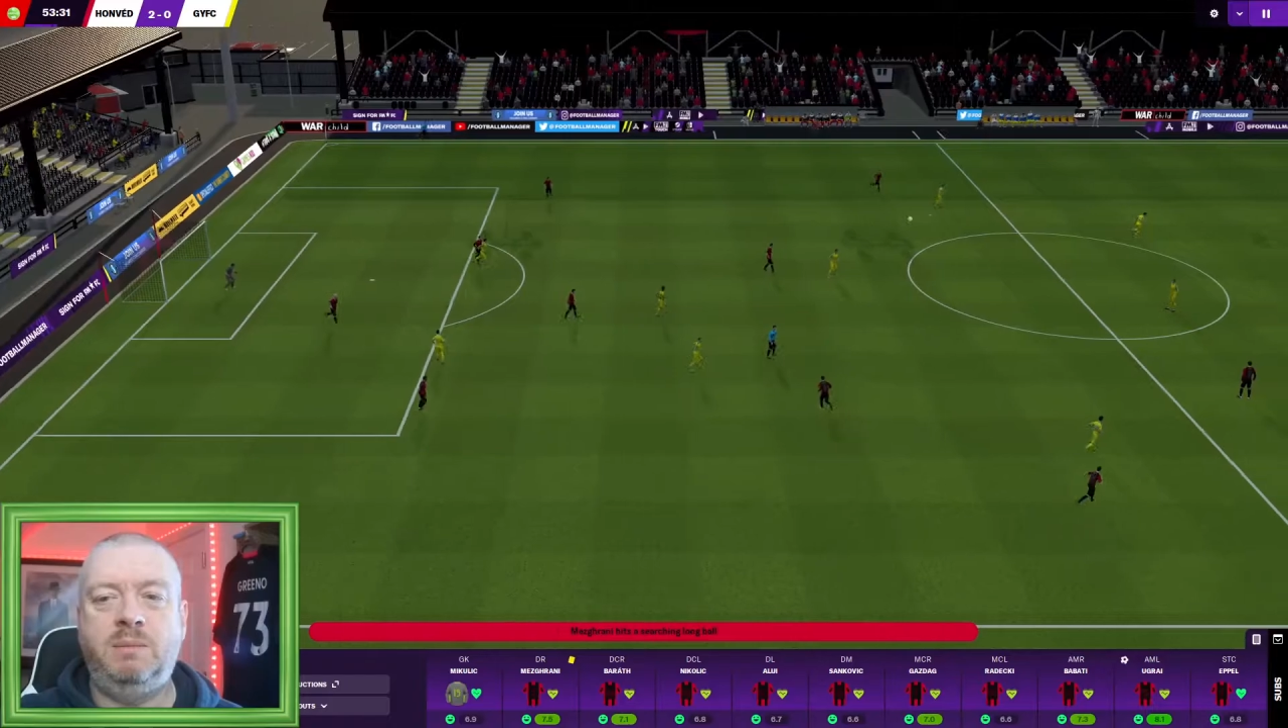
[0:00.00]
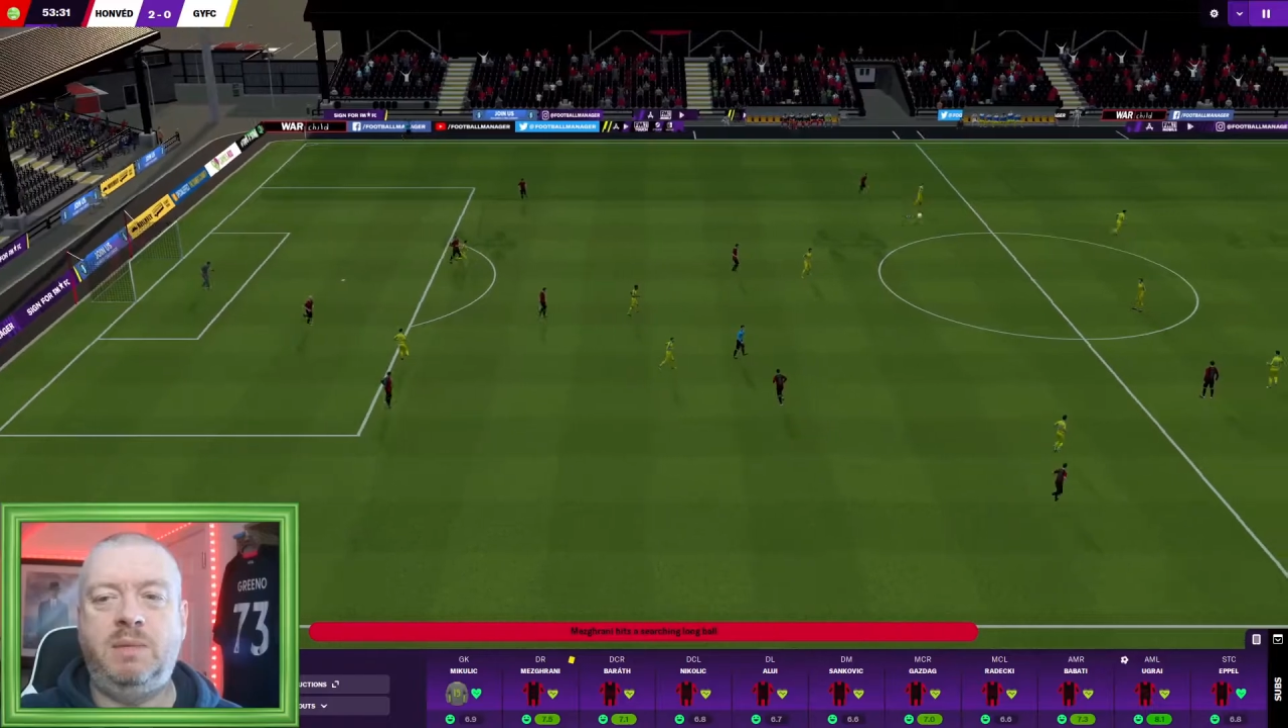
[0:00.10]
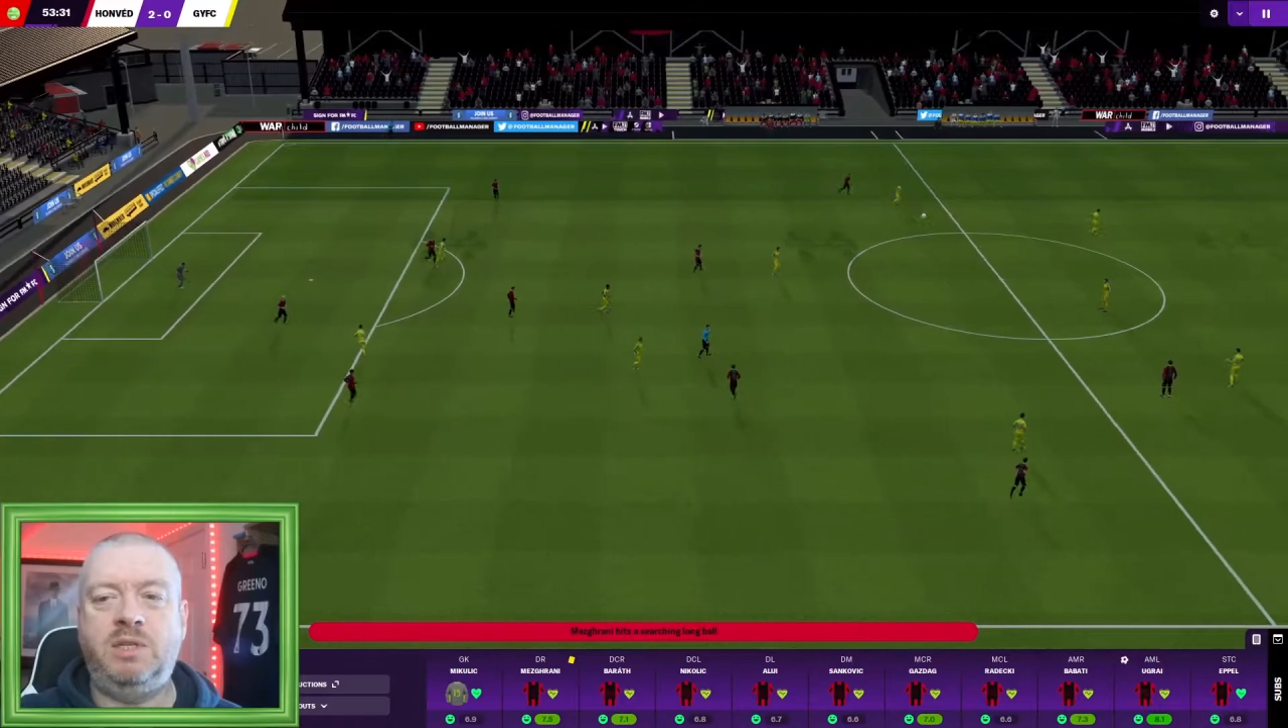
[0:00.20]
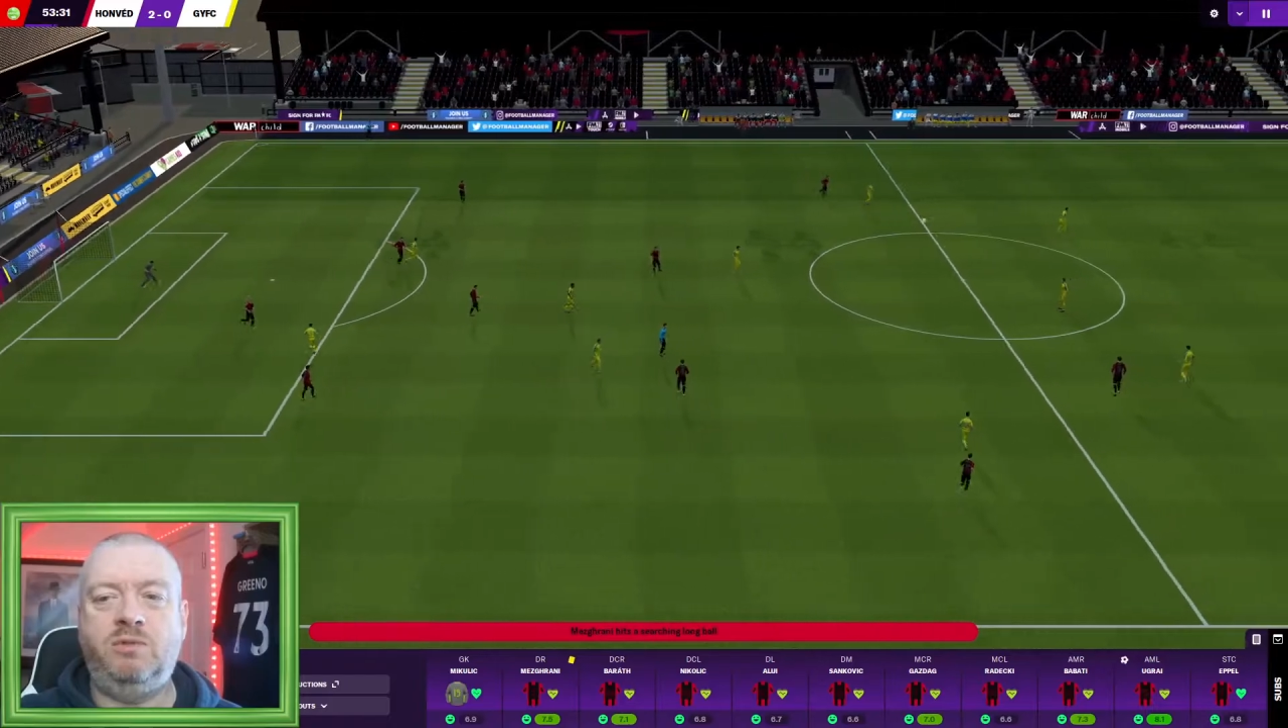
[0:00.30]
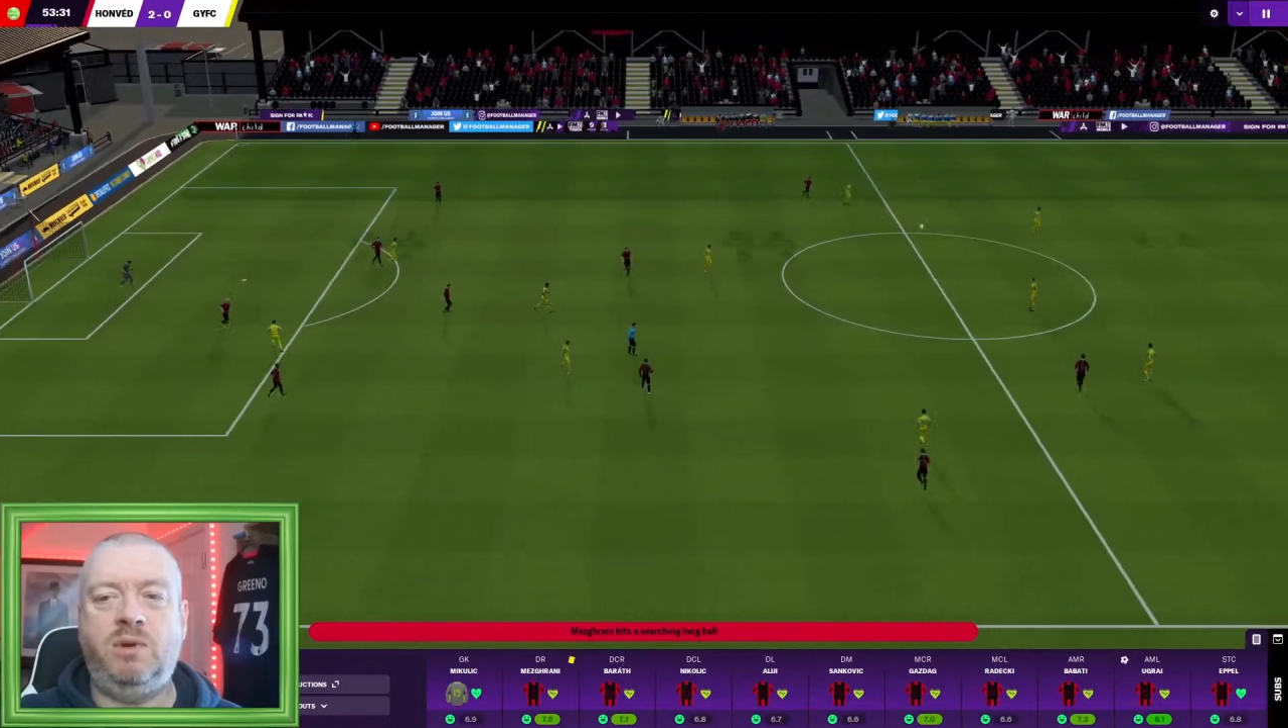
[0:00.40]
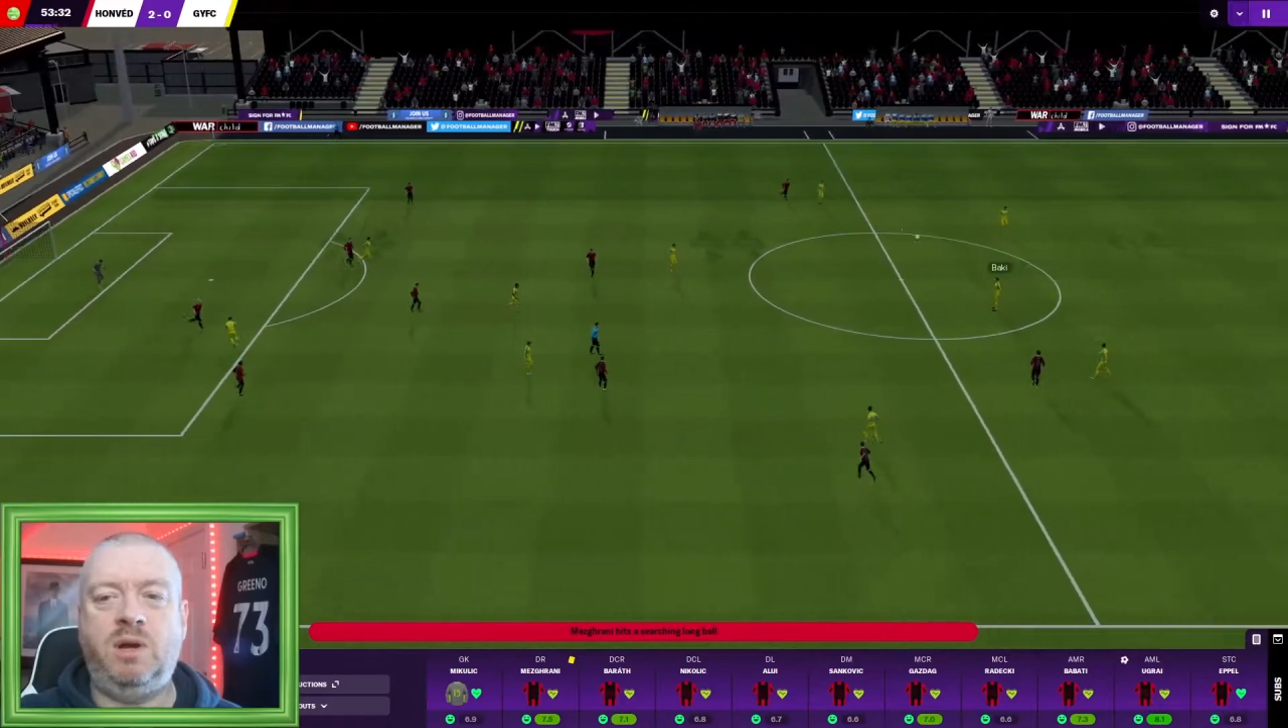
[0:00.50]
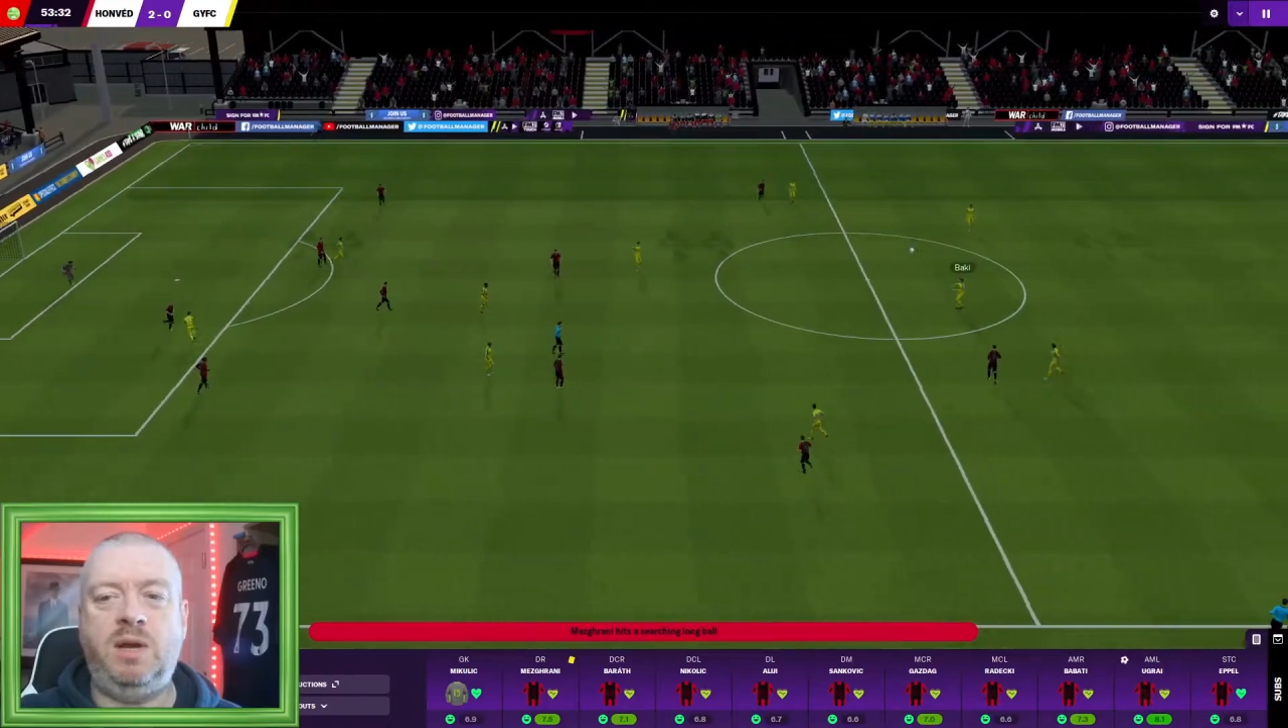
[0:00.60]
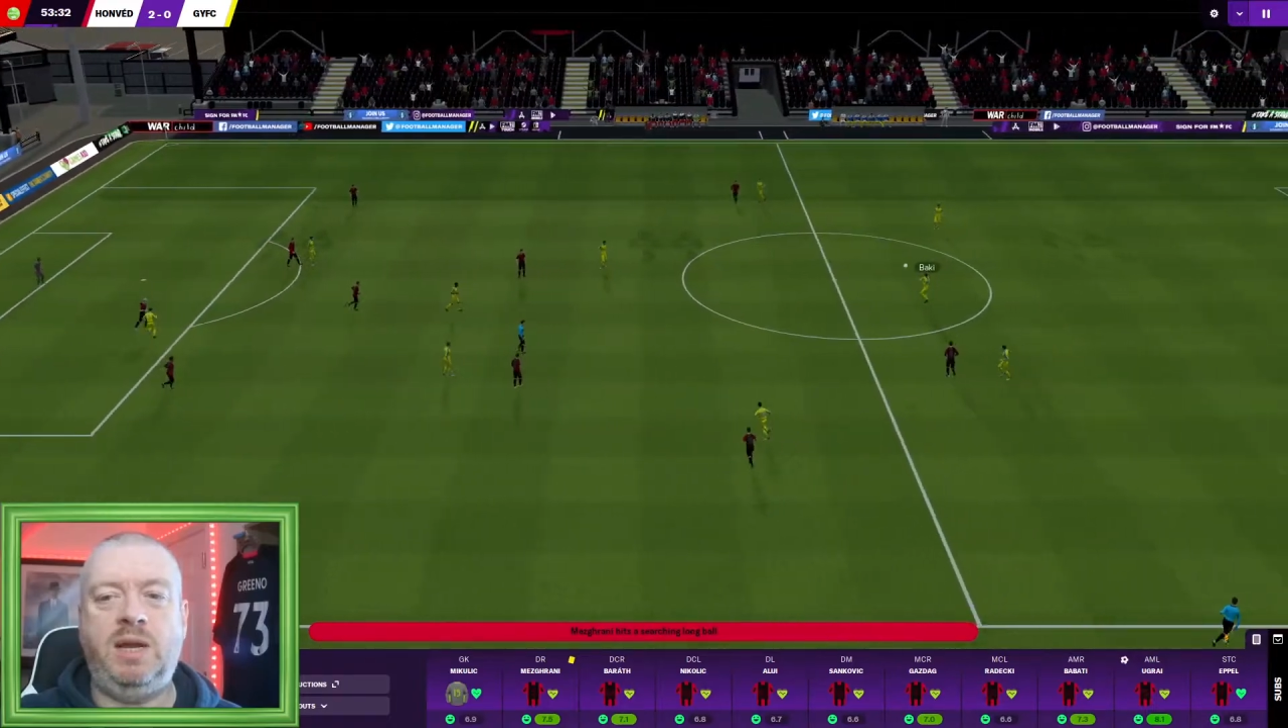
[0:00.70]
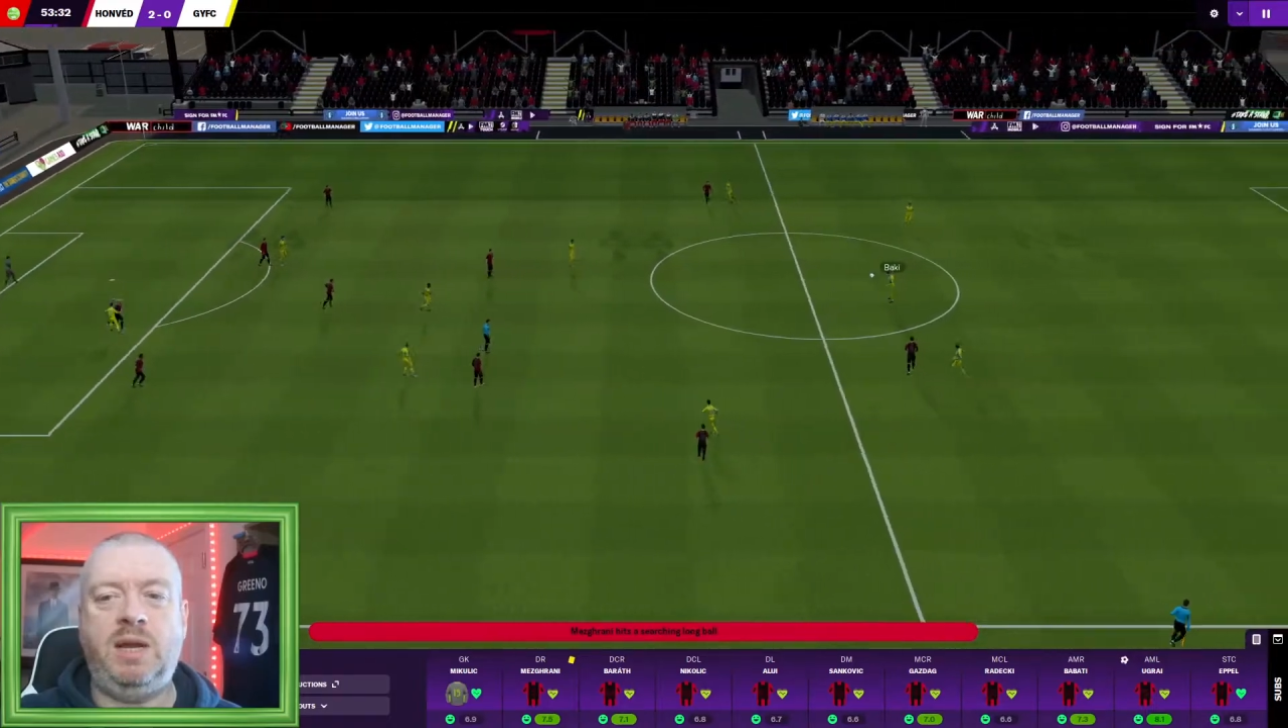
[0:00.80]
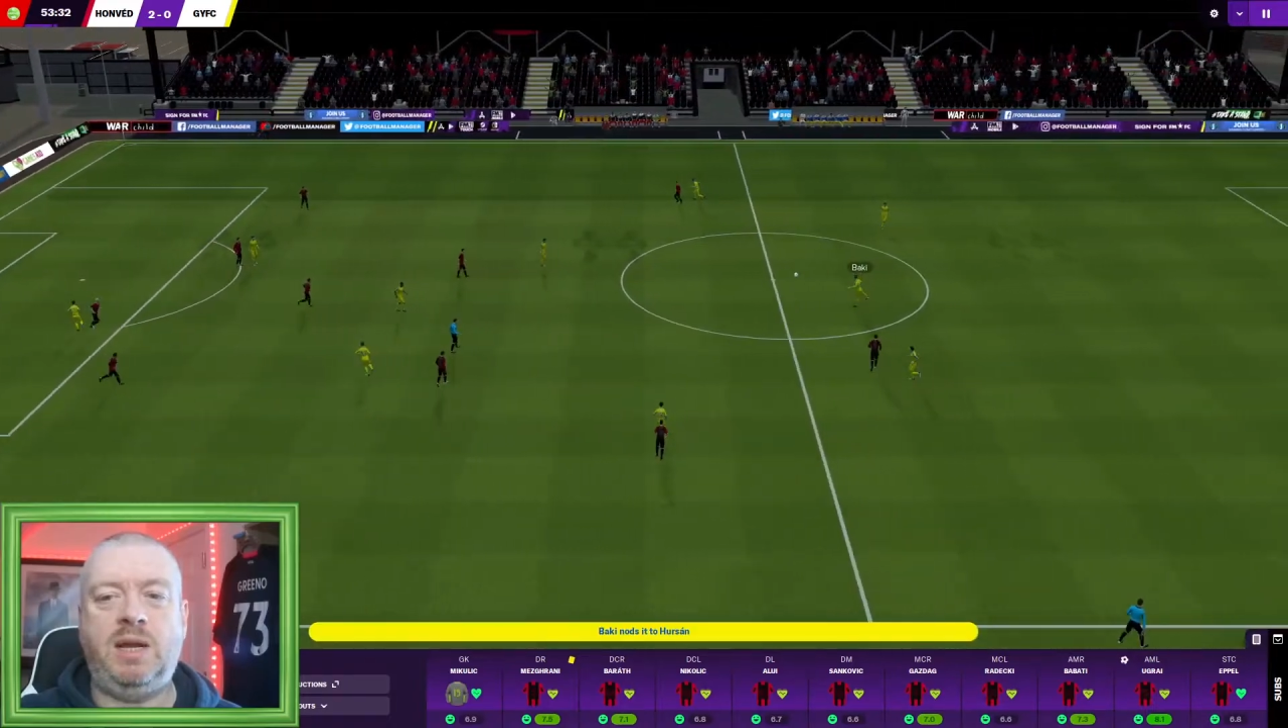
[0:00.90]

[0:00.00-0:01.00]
There's Grani,